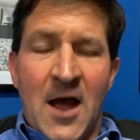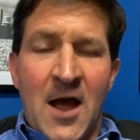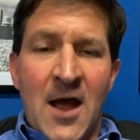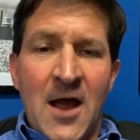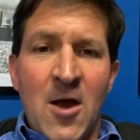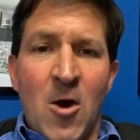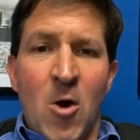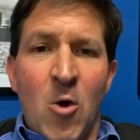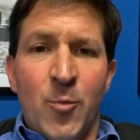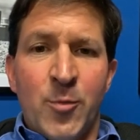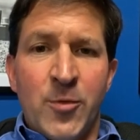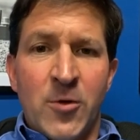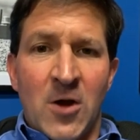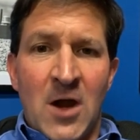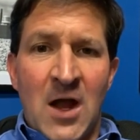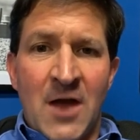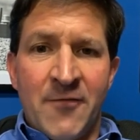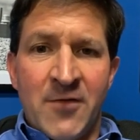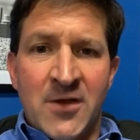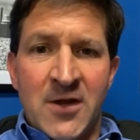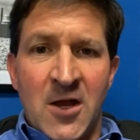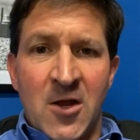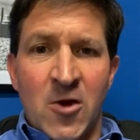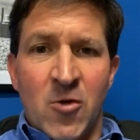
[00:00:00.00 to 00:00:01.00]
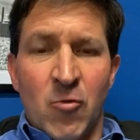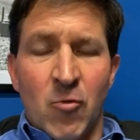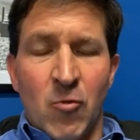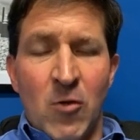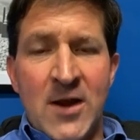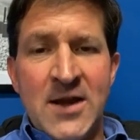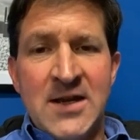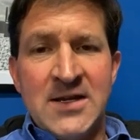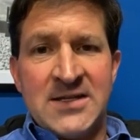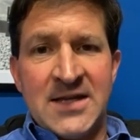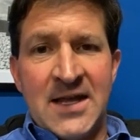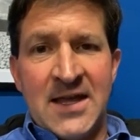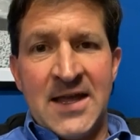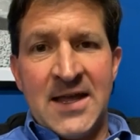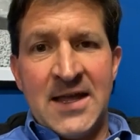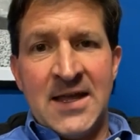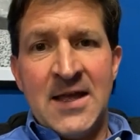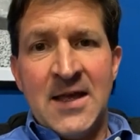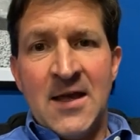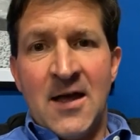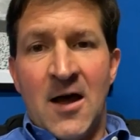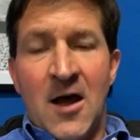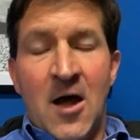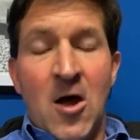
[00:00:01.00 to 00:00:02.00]
I hope you're having a great day.
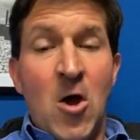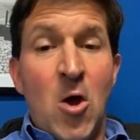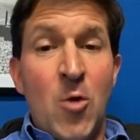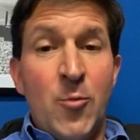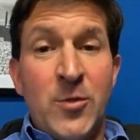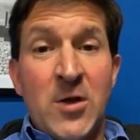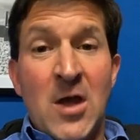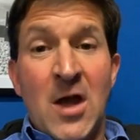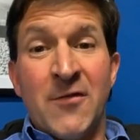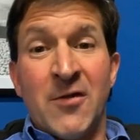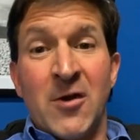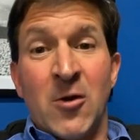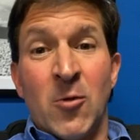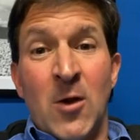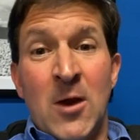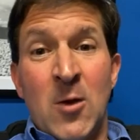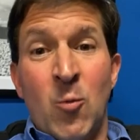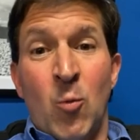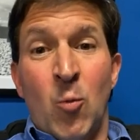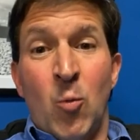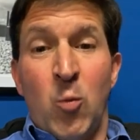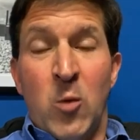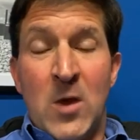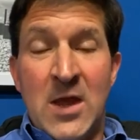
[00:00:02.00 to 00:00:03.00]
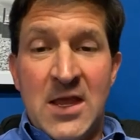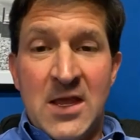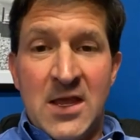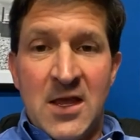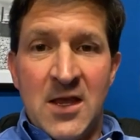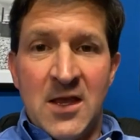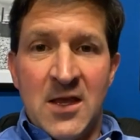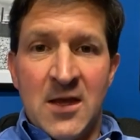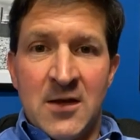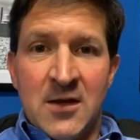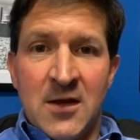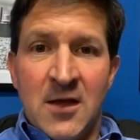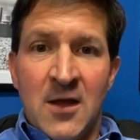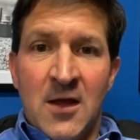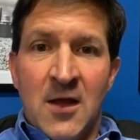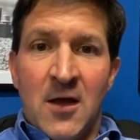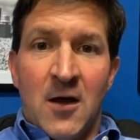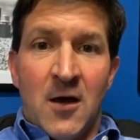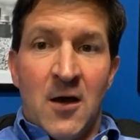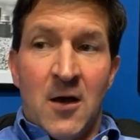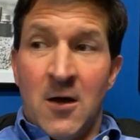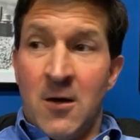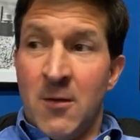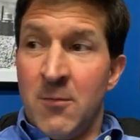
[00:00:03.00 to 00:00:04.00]
I hope you have a great weekend.
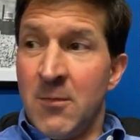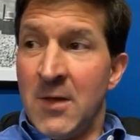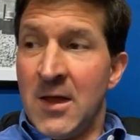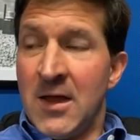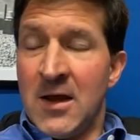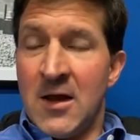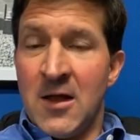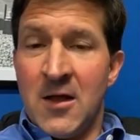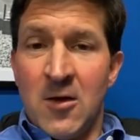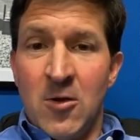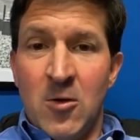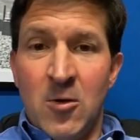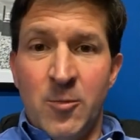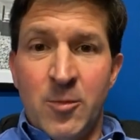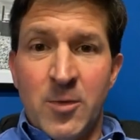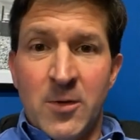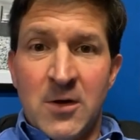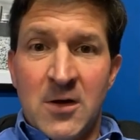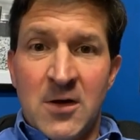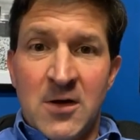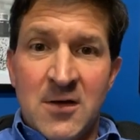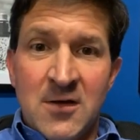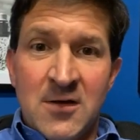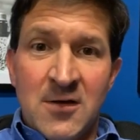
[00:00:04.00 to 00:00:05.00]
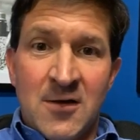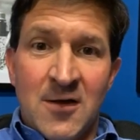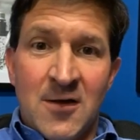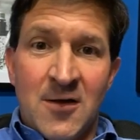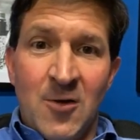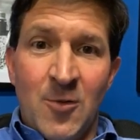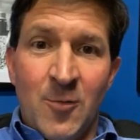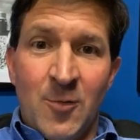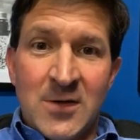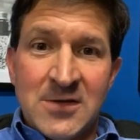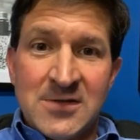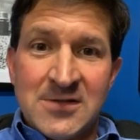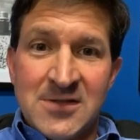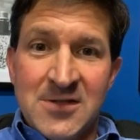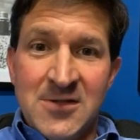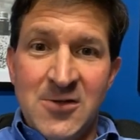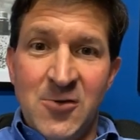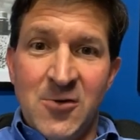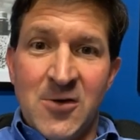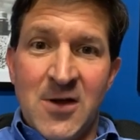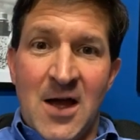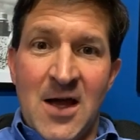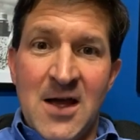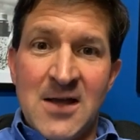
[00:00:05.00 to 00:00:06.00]
And I hope I see
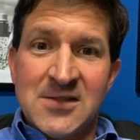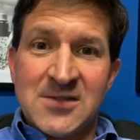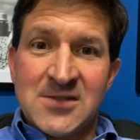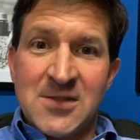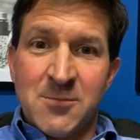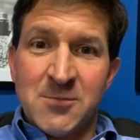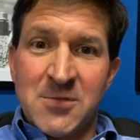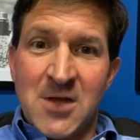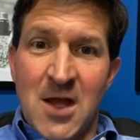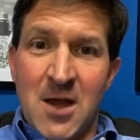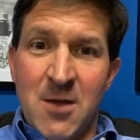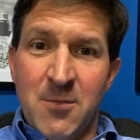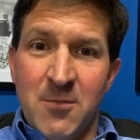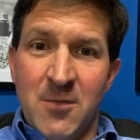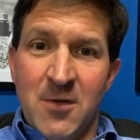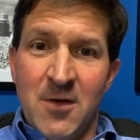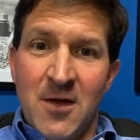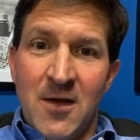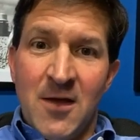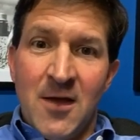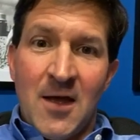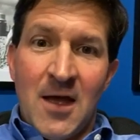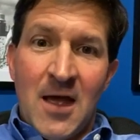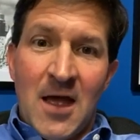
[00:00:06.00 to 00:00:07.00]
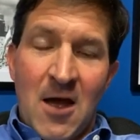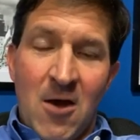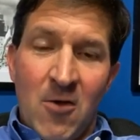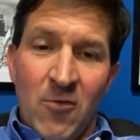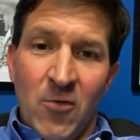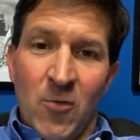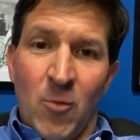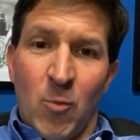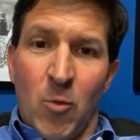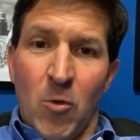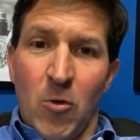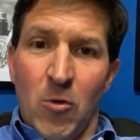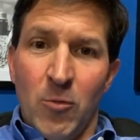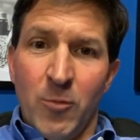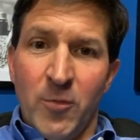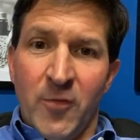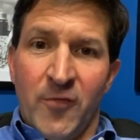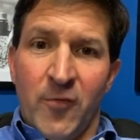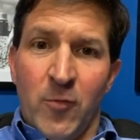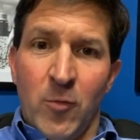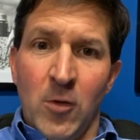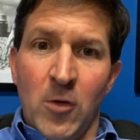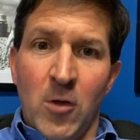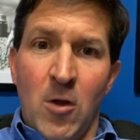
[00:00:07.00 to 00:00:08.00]
you guys sometime out in the world
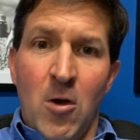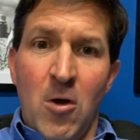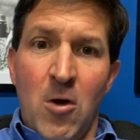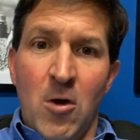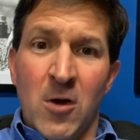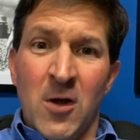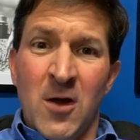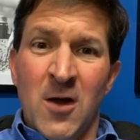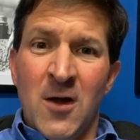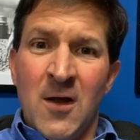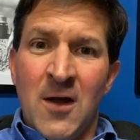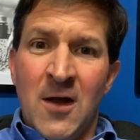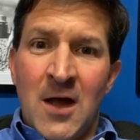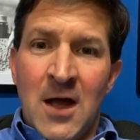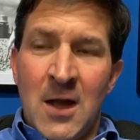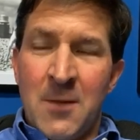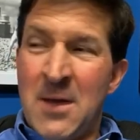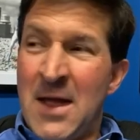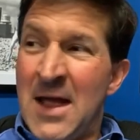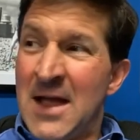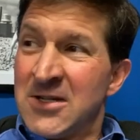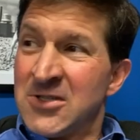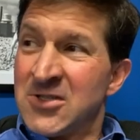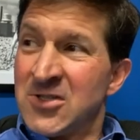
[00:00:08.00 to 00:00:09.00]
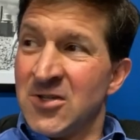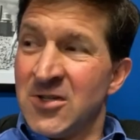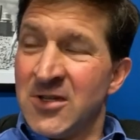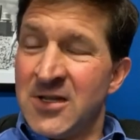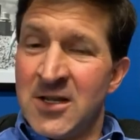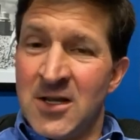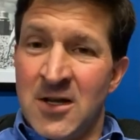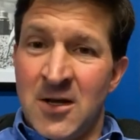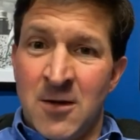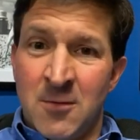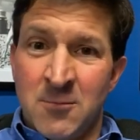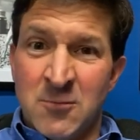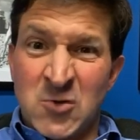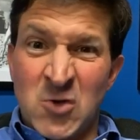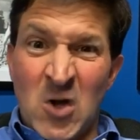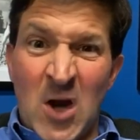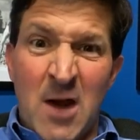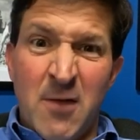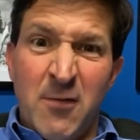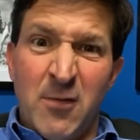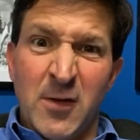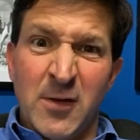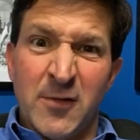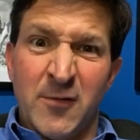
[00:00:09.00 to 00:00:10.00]
before long. I'm actually
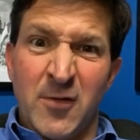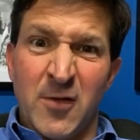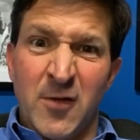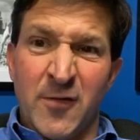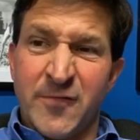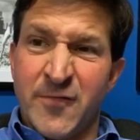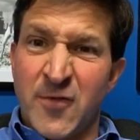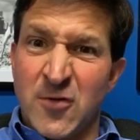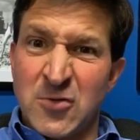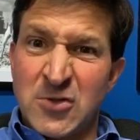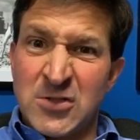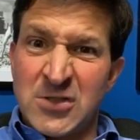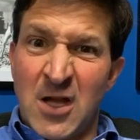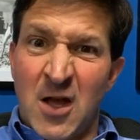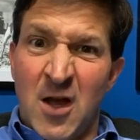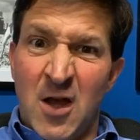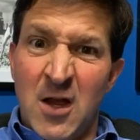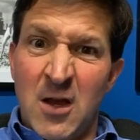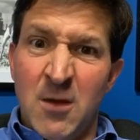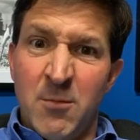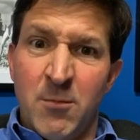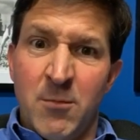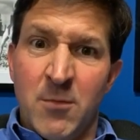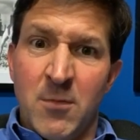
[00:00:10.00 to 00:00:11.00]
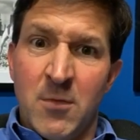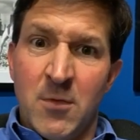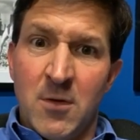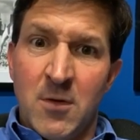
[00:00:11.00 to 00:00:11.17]
traveling for the first time.